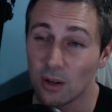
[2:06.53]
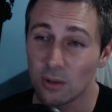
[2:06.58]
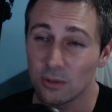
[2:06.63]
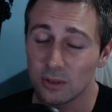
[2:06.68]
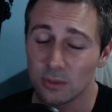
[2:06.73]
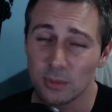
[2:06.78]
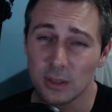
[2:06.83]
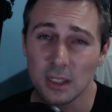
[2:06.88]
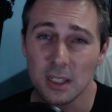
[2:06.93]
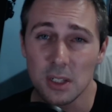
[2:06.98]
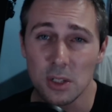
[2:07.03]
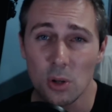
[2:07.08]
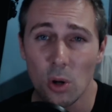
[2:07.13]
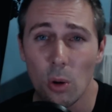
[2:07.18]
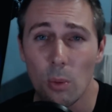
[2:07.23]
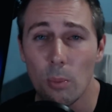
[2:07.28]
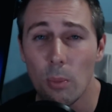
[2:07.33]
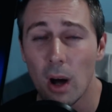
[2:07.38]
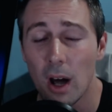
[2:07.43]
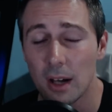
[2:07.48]
ultimately
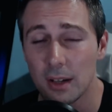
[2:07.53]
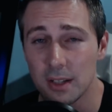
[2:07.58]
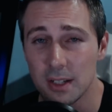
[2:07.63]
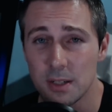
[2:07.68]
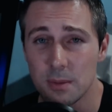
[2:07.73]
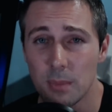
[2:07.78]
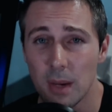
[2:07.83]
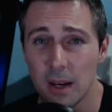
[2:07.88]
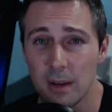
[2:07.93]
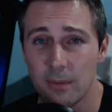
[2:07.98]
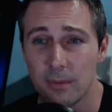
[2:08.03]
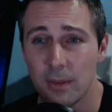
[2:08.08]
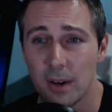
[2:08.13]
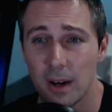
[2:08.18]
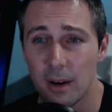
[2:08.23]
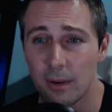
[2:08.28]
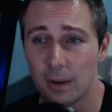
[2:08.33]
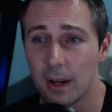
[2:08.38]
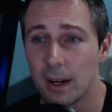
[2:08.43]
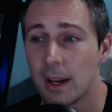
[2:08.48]
your mileage may
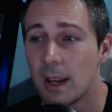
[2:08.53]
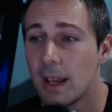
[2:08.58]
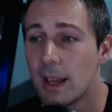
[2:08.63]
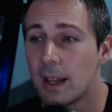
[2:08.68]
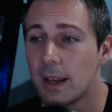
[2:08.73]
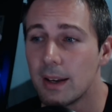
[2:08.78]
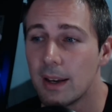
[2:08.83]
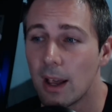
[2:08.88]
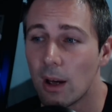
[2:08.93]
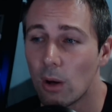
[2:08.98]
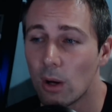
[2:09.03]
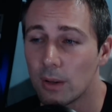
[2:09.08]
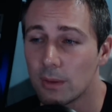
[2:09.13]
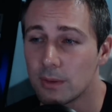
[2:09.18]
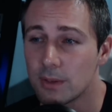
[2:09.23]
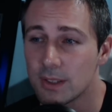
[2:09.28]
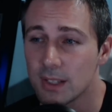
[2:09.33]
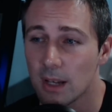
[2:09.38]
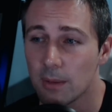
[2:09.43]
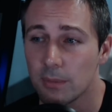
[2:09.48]
vary. Now,
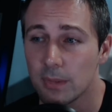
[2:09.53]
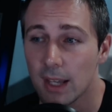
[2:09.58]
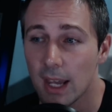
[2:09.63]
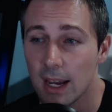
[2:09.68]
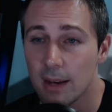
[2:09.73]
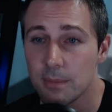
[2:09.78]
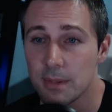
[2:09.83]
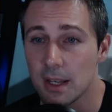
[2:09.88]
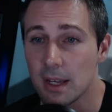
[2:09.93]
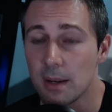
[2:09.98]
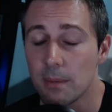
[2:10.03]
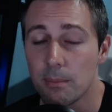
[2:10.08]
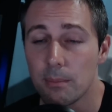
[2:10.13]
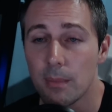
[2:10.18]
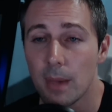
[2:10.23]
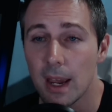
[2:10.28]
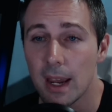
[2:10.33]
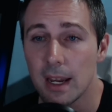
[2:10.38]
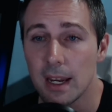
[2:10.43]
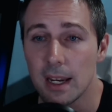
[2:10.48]
on some games, it
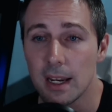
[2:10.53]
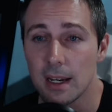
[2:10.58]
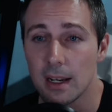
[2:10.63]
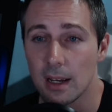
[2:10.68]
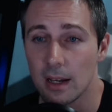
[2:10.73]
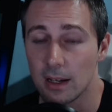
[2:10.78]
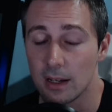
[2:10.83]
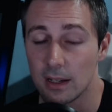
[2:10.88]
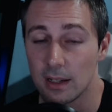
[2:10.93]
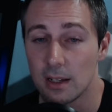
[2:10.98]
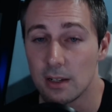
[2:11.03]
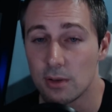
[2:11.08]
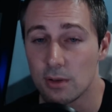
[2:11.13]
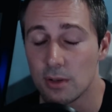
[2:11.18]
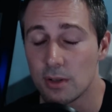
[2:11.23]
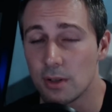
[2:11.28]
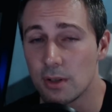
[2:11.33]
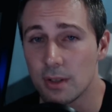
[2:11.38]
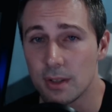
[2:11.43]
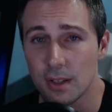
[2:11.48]
may uh,
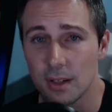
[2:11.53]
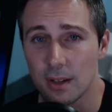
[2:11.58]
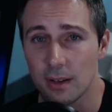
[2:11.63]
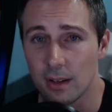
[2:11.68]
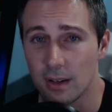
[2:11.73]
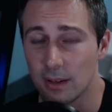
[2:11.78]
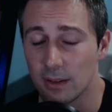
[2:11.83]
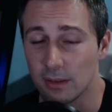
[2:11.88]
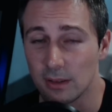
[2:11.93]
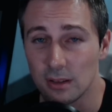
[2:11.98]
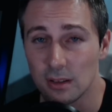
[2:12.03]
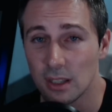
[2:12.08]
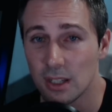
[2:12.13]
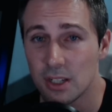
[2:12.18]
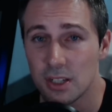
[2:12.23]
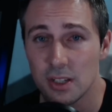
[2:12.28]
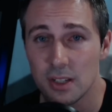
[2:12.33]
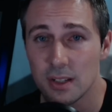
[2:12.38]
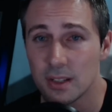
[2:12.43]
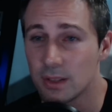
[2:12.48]
introduce uh,
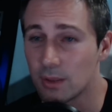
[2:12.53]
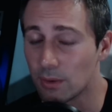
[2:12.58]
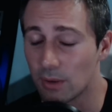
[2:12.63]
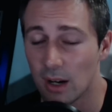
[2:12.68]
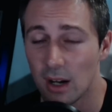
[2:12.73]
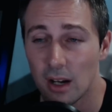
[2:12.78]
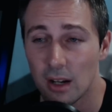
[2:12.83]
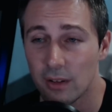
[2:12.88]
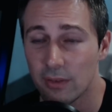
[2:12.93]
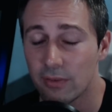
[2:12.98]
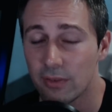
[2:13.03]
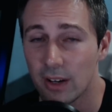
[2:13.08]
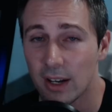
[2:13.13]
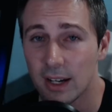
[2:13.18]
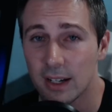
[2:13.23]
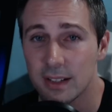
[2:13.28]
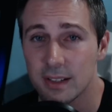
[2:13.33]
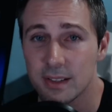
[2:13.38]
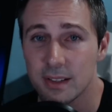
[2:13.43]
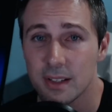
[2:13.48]
glitches or
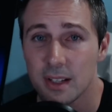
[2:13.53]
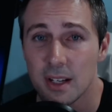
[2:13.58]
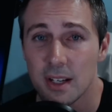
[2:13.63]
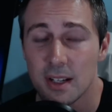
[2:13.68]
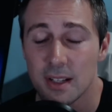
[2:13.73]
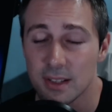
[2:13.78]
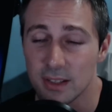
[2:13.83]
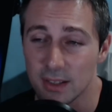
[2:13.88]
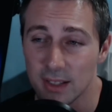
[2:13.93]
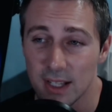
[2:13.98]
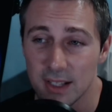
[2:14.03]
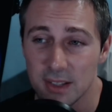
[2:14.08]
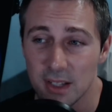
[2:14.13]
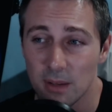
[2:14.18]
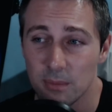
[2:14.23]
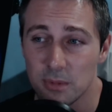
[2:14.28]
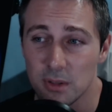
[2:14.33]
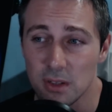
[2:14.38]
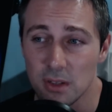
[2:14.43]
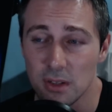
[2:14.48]
artifacts, so that's
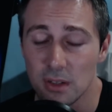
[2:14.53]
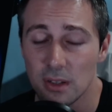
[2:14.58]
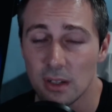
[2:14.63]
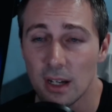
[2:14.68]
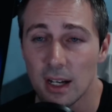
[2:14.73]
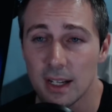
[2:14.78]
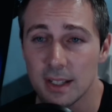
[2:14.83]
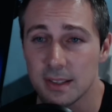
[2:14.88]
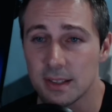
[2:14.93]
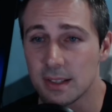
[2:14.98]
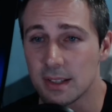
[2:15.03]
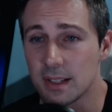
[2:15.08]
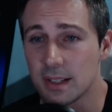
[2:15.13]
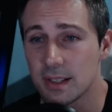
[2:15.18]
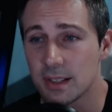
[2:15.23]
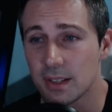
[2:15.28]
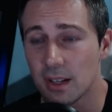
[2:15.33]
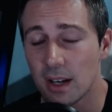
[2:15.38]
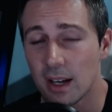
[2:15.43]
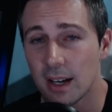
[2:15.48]
up to you guys to
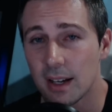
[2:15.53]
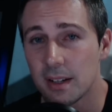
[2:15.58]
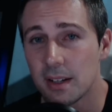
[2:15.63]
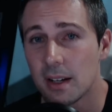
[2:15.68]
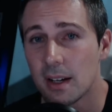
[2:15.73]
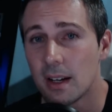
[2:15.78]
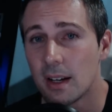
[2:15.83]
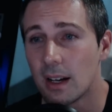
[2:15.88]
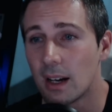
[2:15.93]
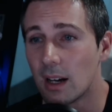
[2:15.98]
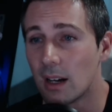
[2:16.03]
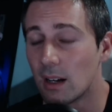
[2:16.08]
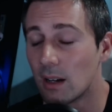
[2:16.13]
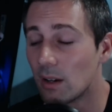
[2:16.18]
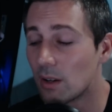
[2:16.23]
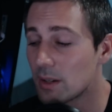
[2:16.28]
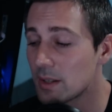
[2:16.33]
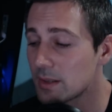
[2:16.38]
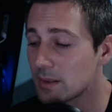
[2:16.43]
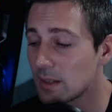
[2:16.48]
decide. Uh,
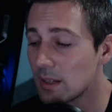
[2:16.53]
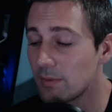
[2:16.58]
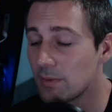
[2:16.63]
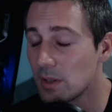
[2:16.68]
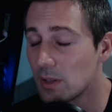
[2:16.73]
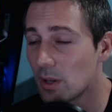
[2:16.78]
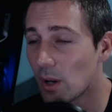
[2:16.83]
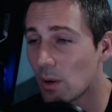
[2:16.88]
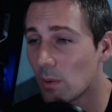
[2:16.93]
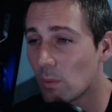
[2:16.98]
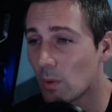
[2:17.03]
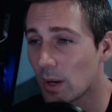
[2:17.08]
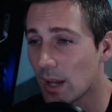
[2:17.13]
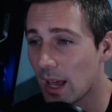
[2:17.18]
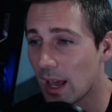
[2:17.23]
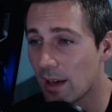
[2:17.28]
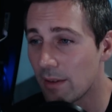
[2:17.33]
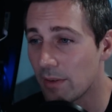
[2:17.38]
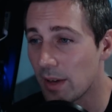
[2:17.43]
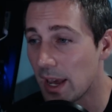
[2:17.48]
honestly, if you don't want
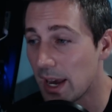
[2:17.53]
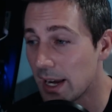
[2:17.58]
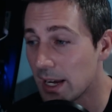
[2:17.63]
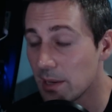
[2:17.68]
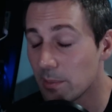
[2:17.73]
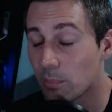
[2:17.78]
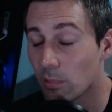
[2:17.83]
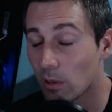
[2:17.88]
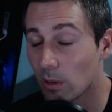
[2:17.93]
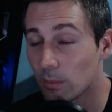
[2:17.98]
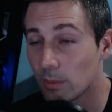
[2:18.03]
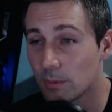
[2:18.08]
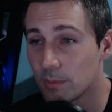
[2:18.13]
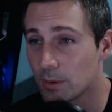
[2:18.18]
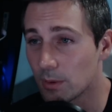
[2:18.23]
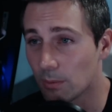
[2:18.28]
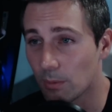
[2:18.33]
to have any problems or